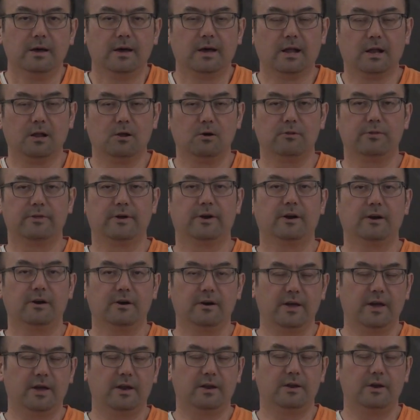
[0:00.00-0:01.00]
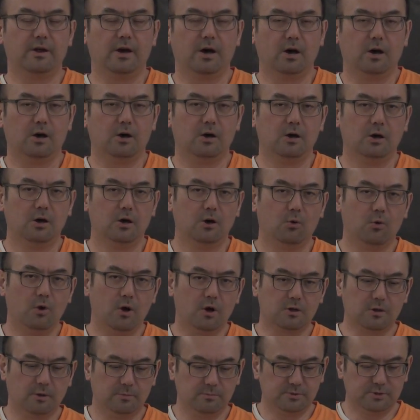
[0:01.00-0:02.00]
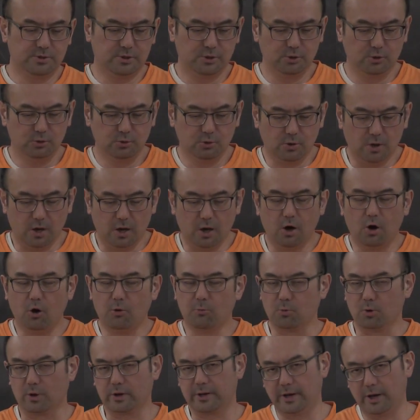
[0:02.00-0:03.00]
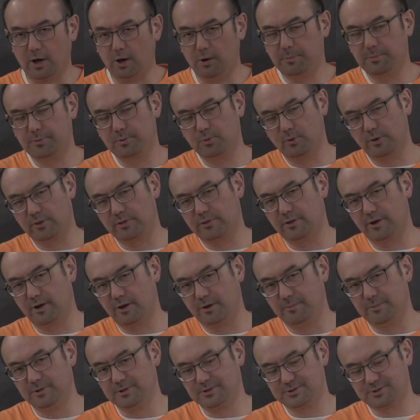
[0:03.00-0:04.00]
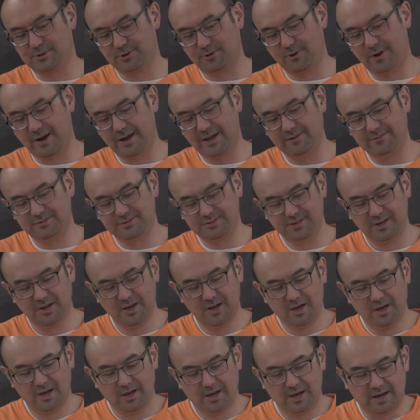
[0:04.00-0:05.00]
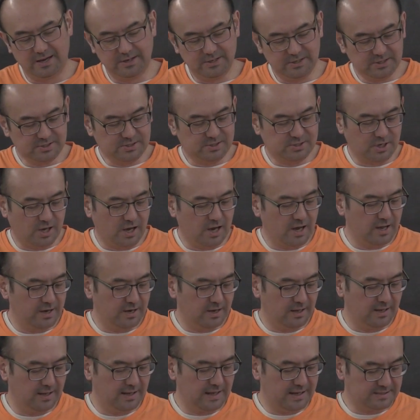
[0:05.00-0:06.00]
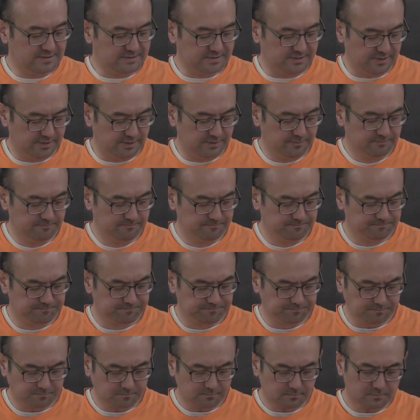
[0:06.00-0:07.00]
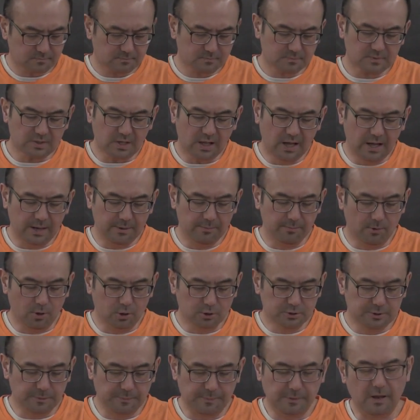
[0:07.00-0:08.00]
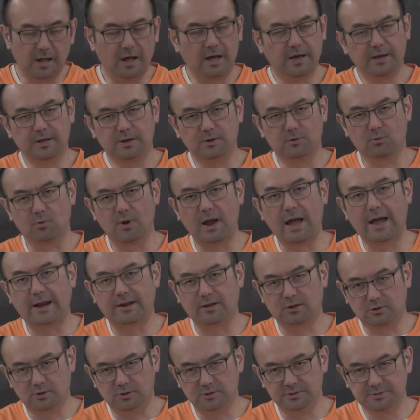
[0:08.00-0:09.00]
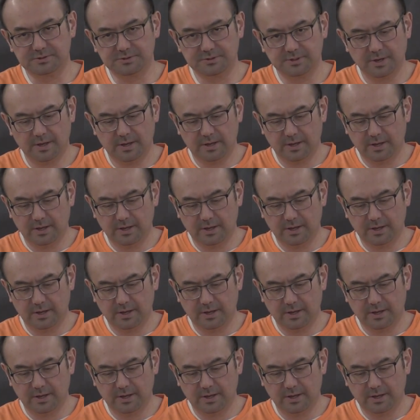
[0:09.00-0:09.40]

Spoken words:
Hello there, and welcome to Homework Help with Mr. Graves. I just taught a lesson on multiplying radicals,